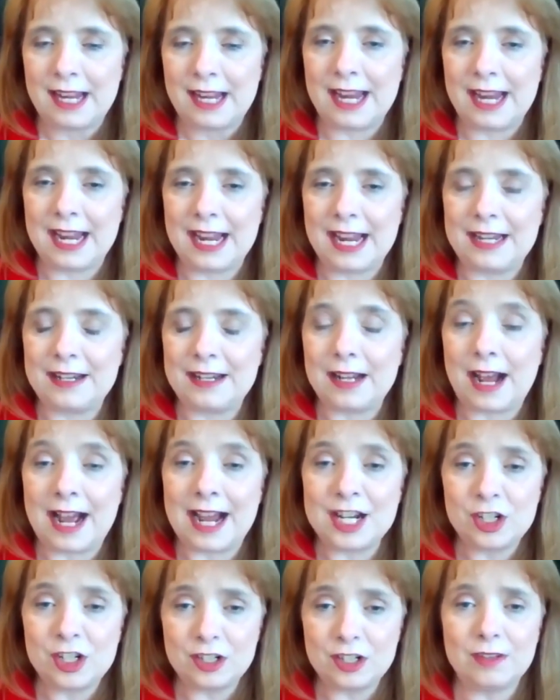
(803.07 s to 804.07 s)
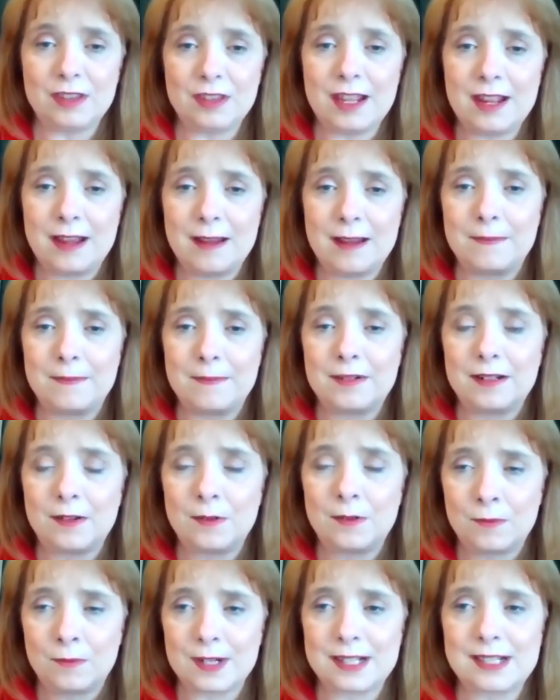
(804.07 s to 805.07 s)
And I shoot them,
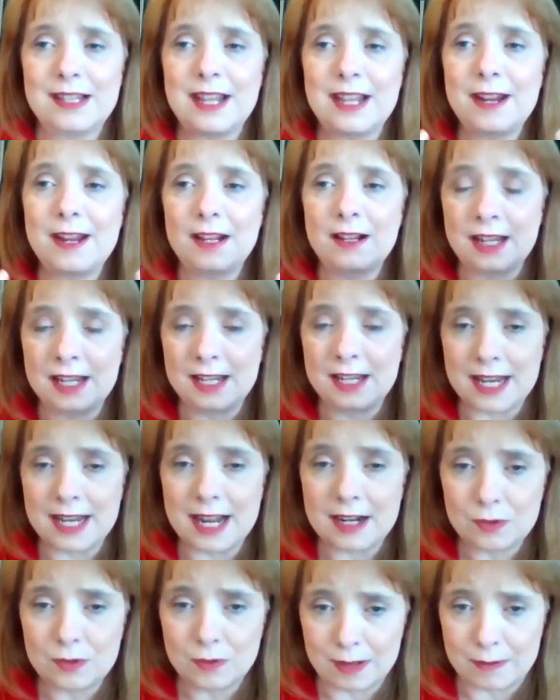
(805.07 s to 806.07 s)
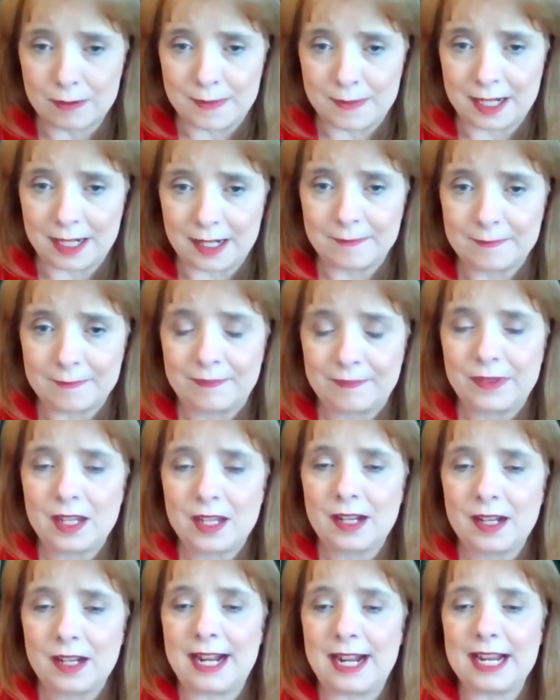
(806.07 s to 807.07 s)
once they connect with me,
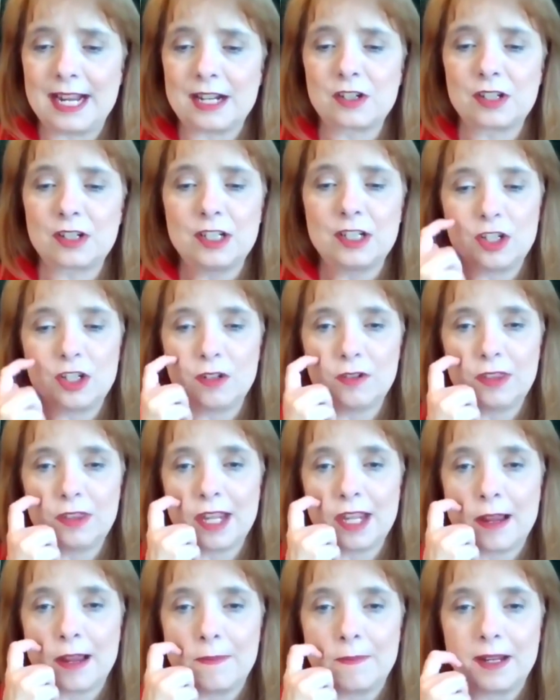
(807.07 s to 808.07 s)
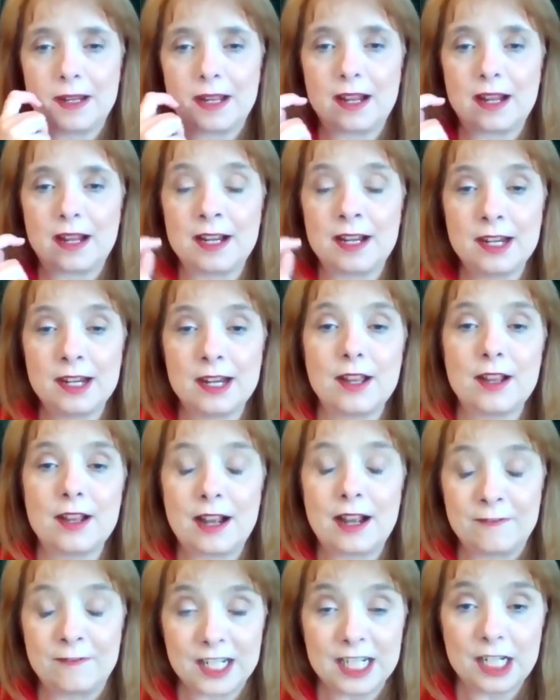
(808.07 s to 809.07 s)
I actually shoot them a,
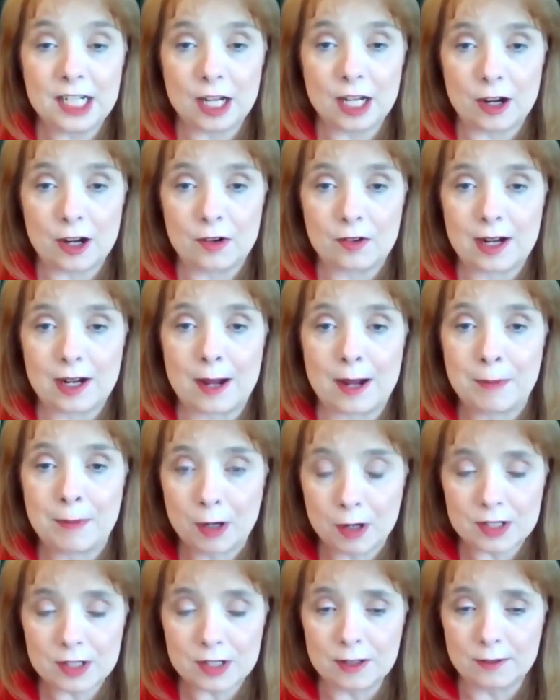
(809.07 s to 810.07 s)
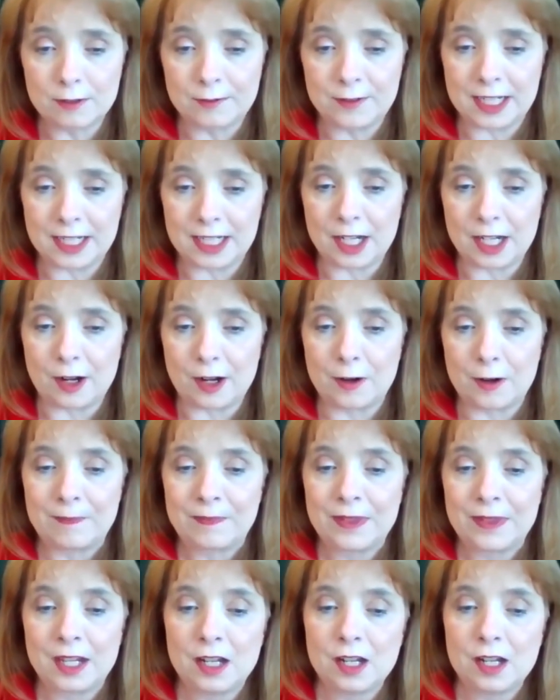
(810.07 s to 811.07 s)
a video, a personal video.
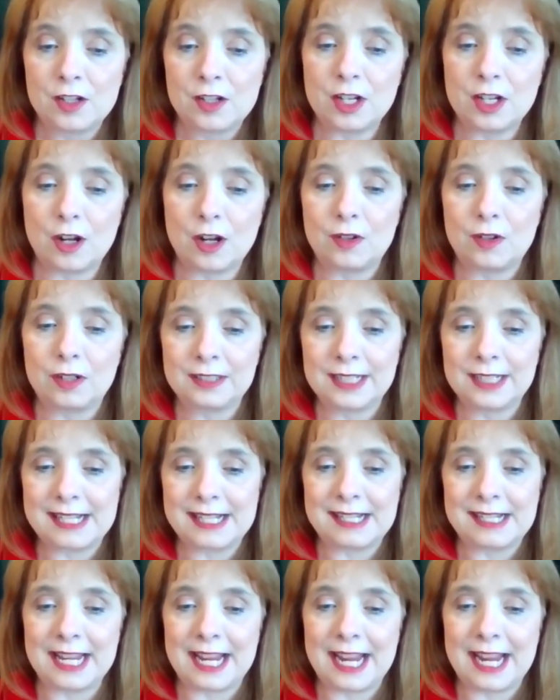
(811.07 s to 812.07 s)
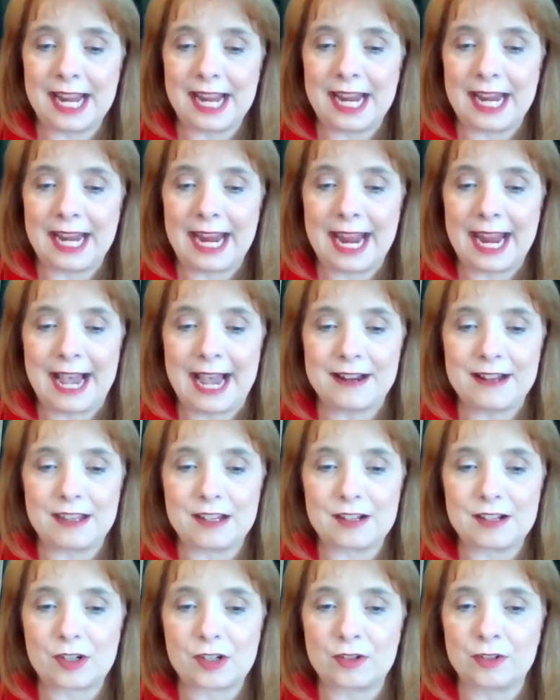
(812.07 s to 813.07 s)
So let's say out of
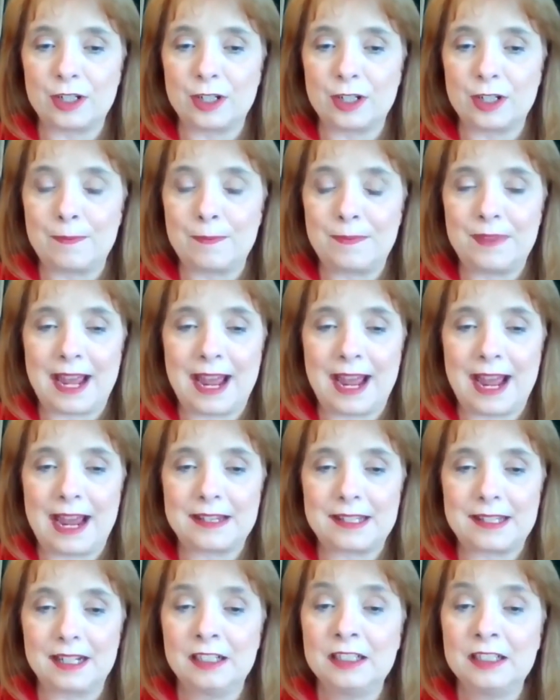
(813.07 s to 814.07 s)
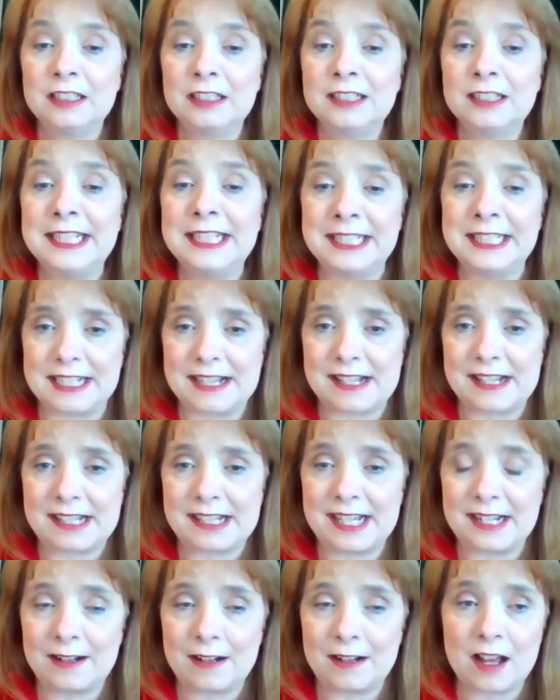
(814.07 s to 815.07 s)
this group that Alina
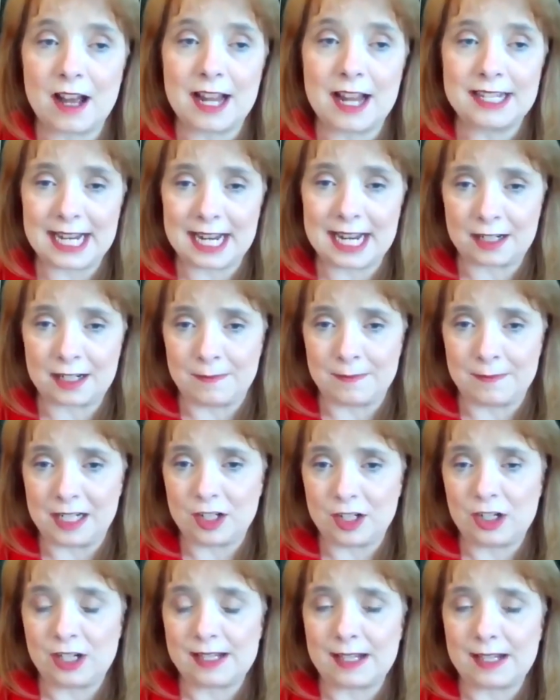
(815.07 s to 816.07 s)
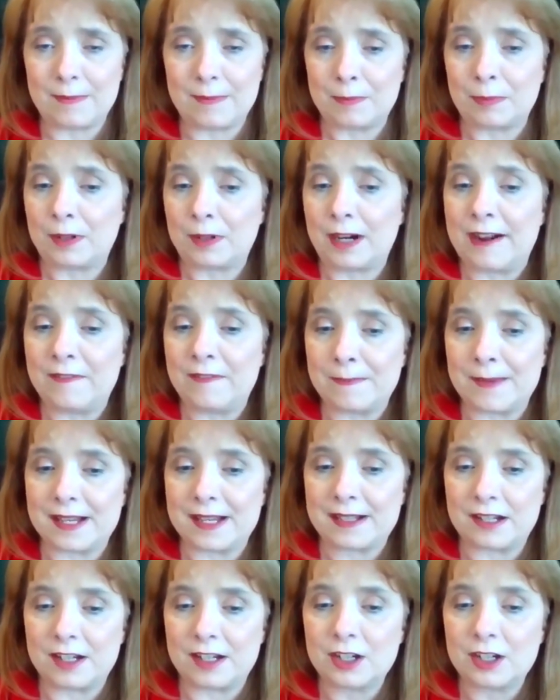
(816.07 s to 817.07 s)
contacted me, she sent me a private
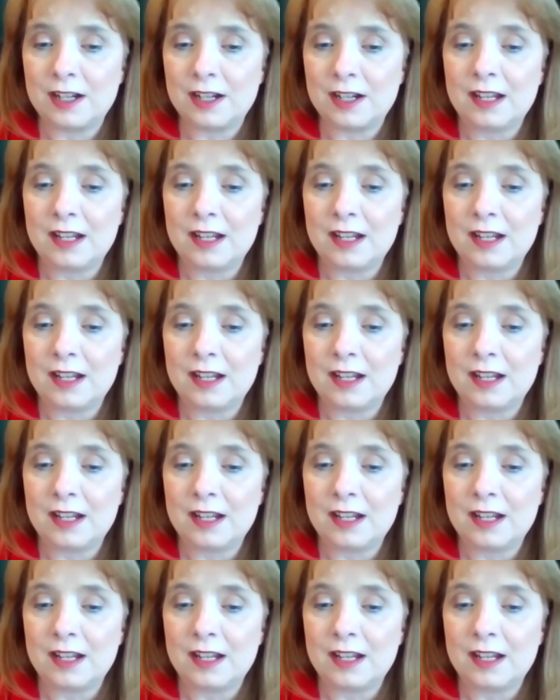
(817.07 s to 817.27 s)
message.